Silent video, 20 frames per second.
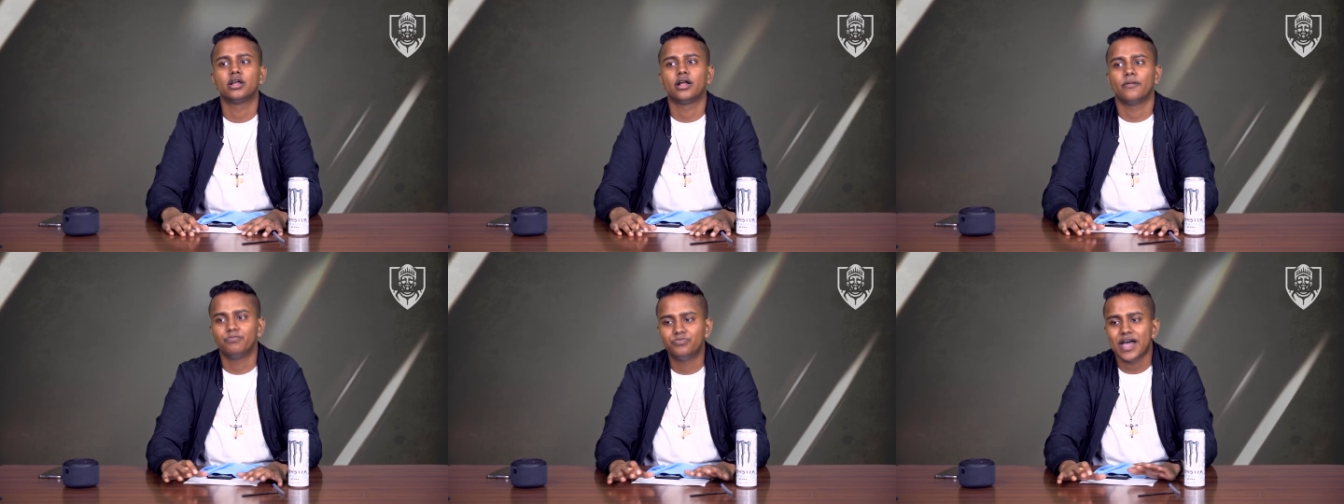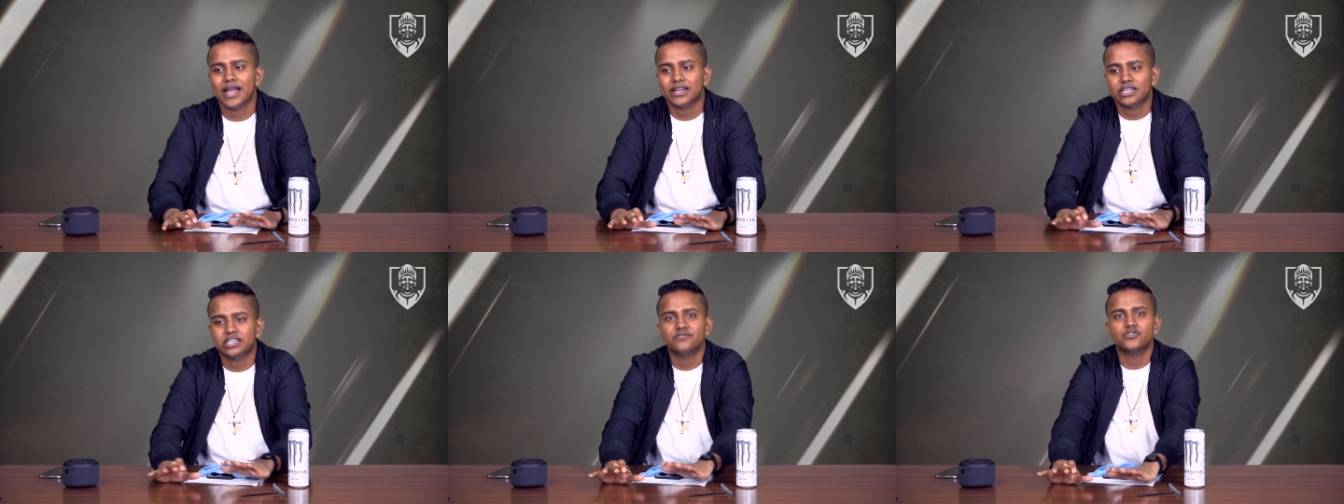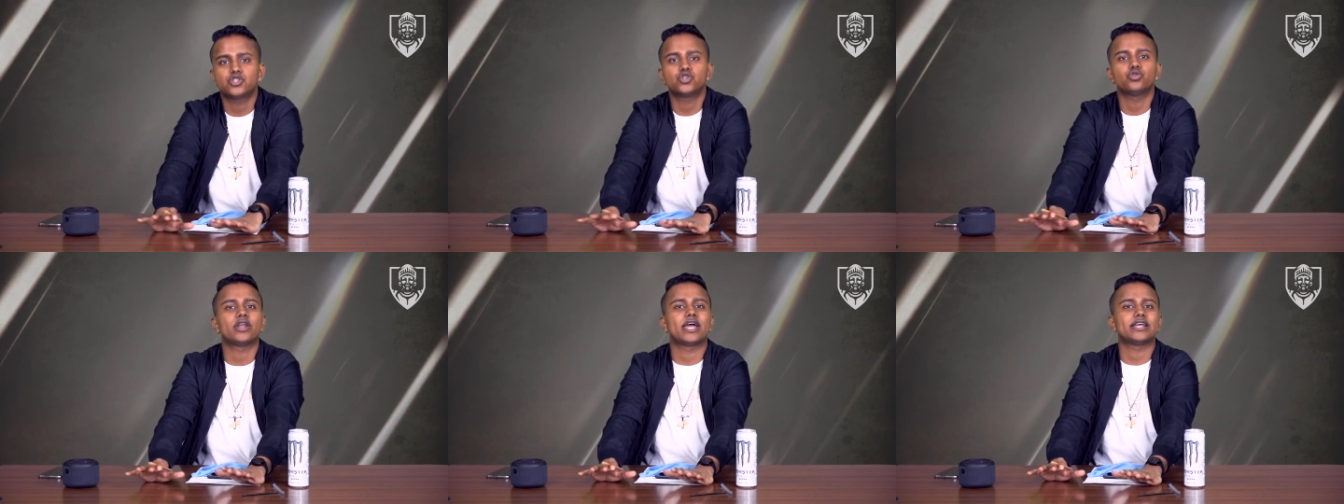That gives
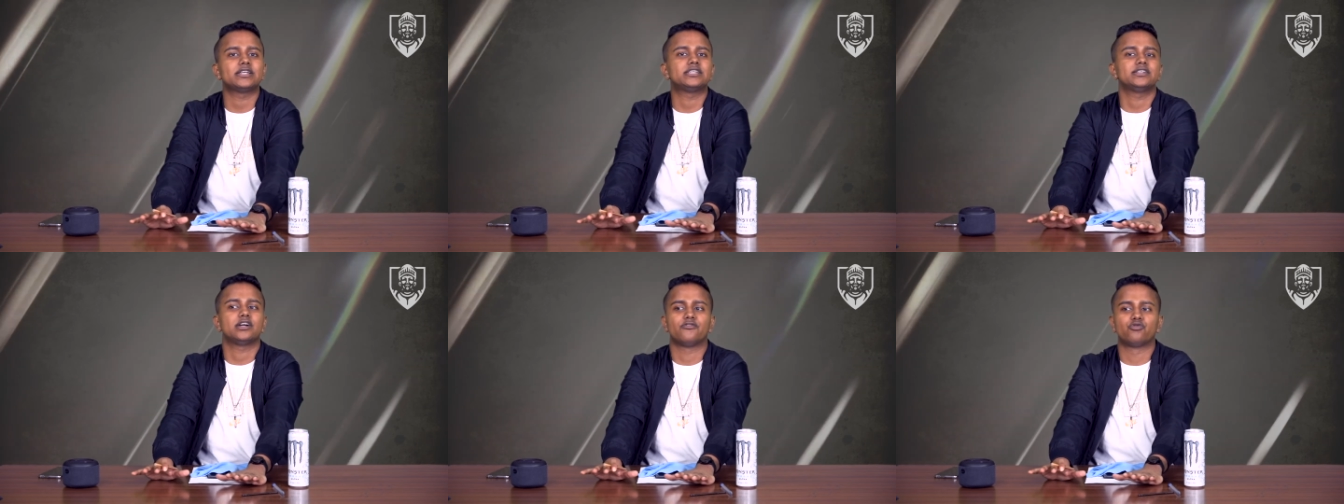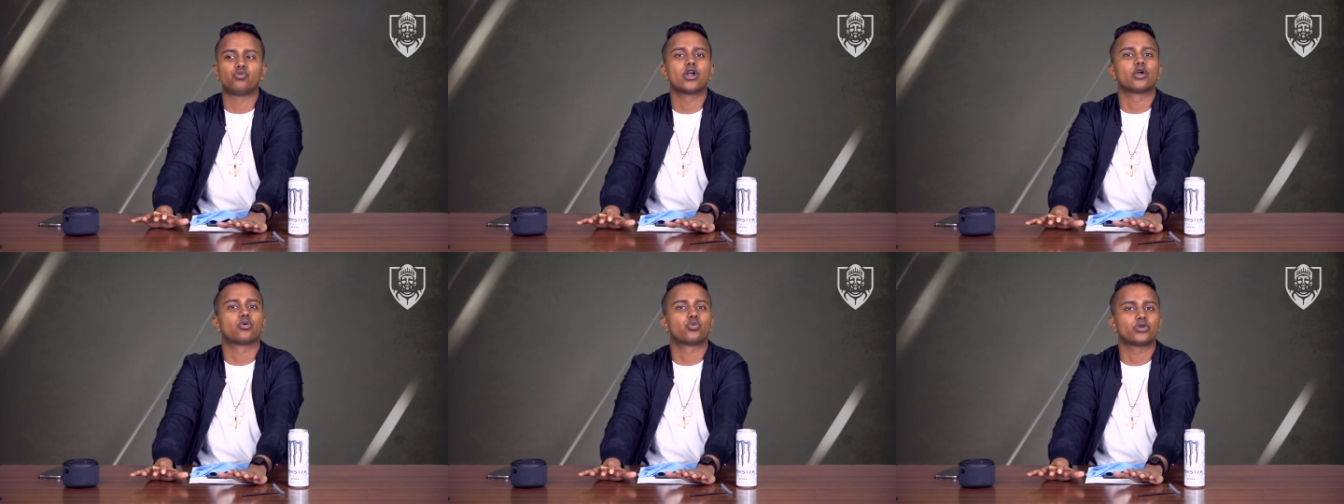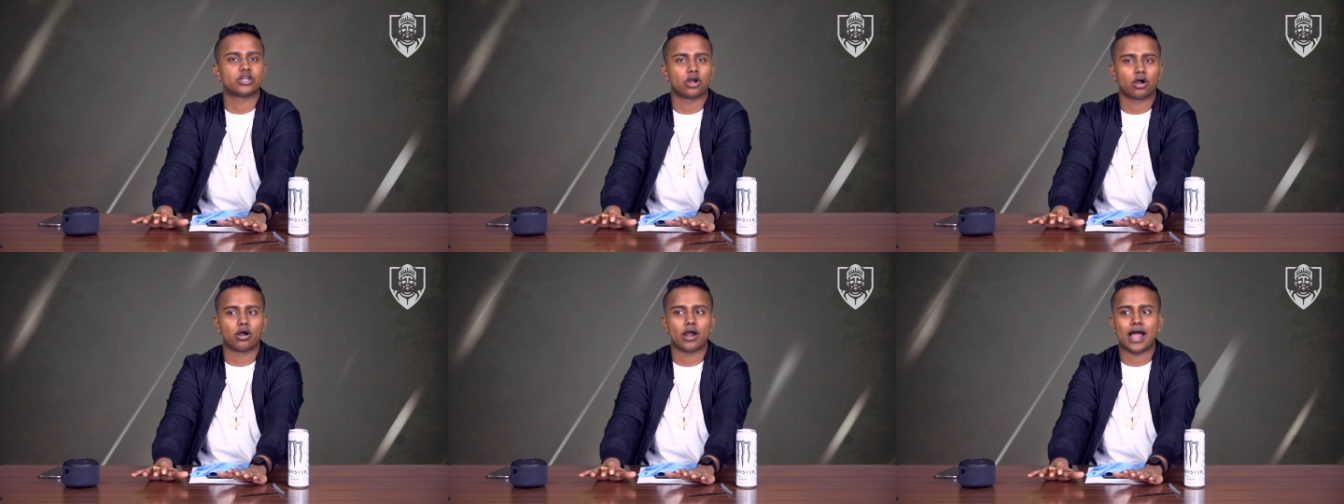you an idea of where
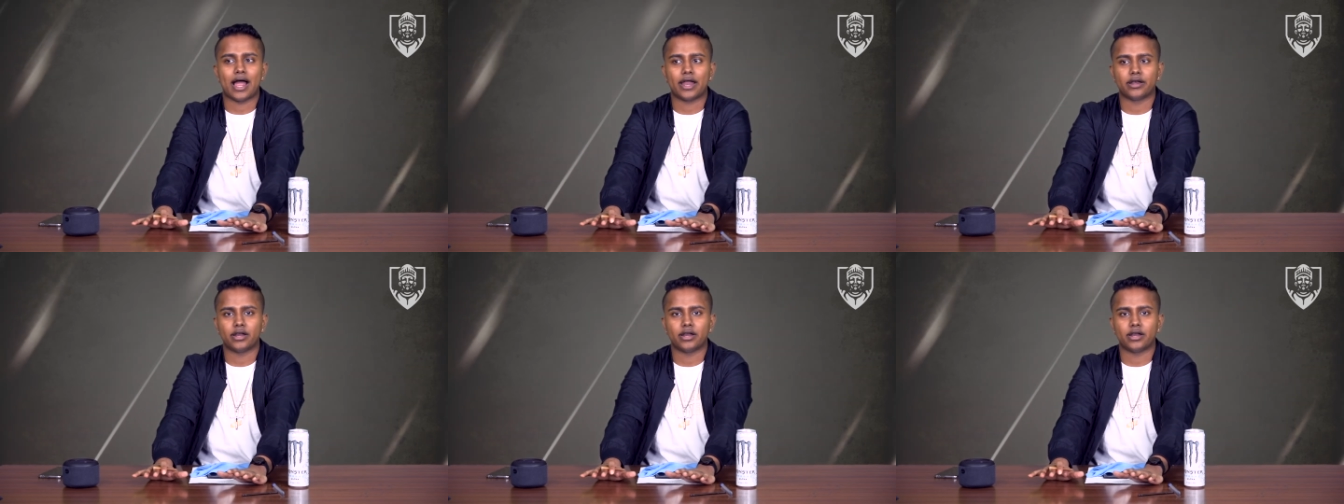we are at,